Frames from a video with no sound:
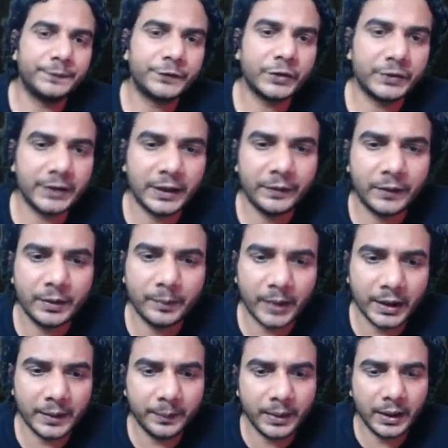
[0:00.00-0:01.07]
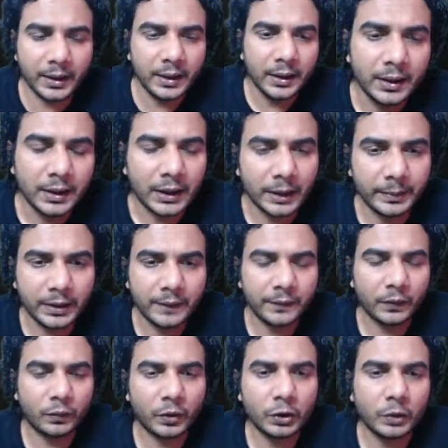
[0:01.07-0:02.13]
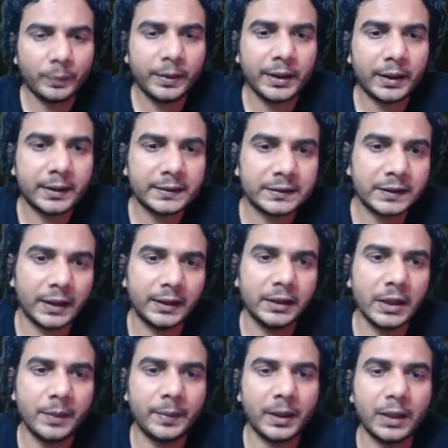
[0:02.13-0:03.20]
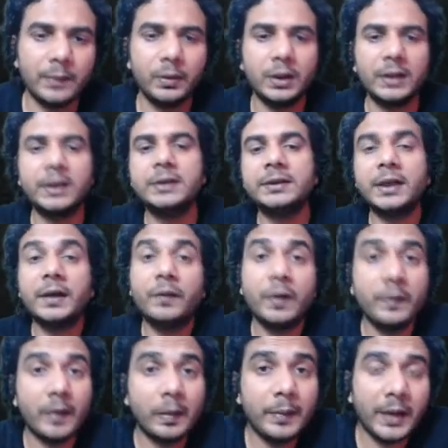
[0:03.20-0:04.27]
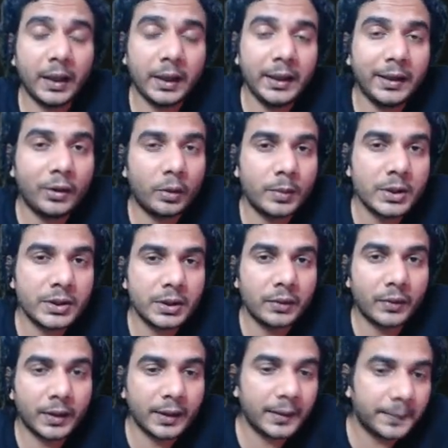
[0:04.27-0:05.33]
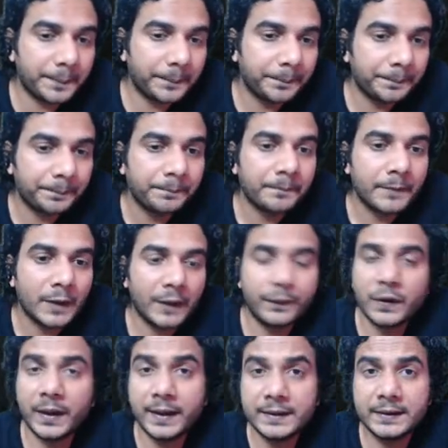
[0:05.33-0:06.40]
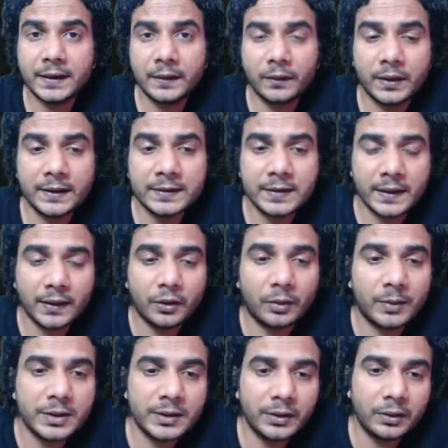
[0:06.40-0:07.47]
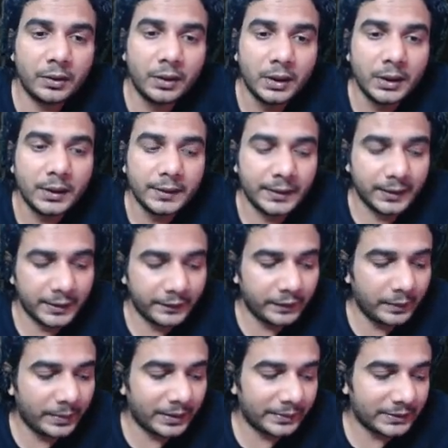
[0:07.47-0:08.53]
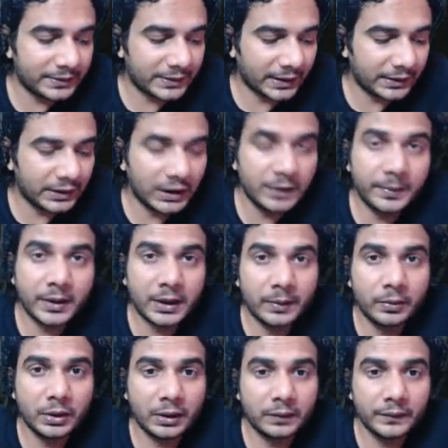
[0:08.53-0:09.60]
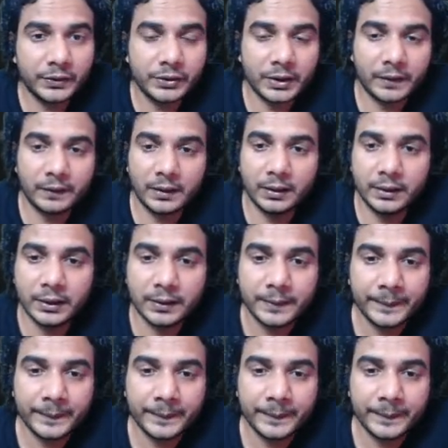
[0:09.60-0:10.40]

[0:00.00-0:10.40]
So Z1 might be, I mean, if you want to make it a standard parabola, then Z1 will be a comma 0, right? If you take Z1 as a comma 0, then it will become a standard parabola, which you have learned.